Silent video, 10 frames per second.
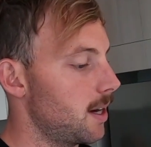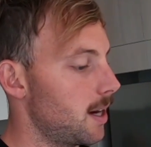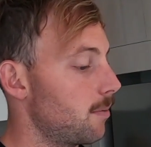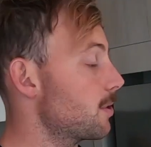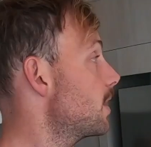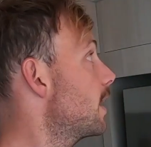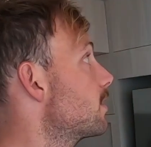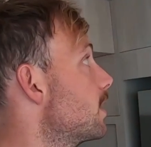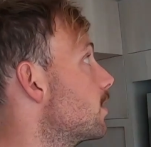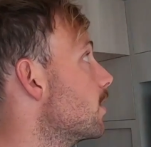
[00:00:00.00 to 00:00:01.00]
which I actually
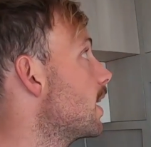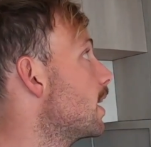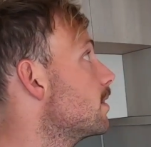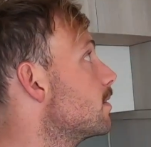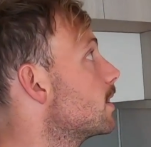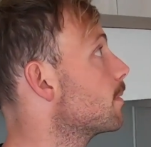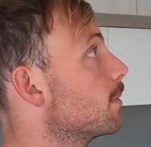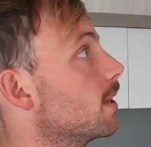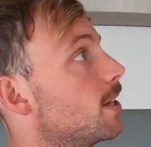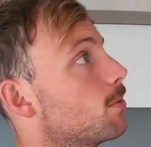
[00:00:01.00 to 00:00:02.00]
got that
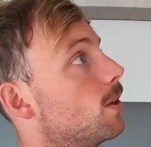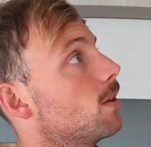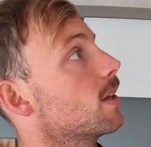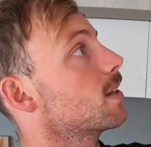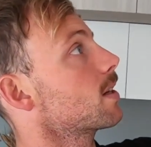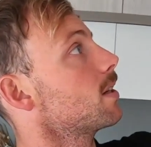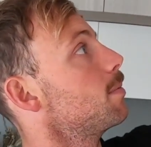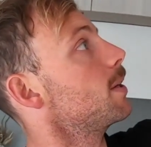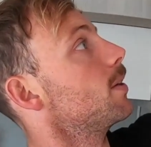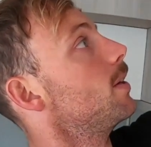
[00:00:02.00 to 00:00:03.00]
separately as well. That's actually pretty
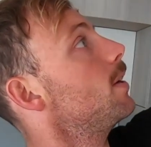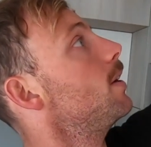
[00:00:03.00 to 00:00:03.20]
good.